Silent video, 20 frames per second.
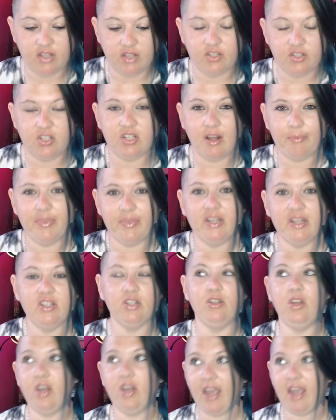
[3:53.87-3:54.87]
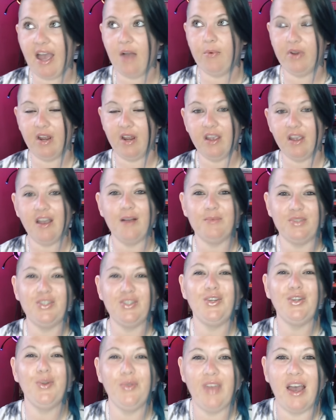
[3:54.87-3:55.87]
something to look at when it comes
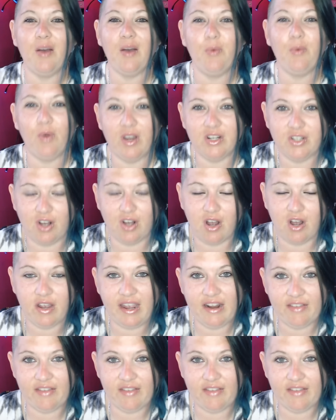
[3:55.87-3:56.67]
to that one dog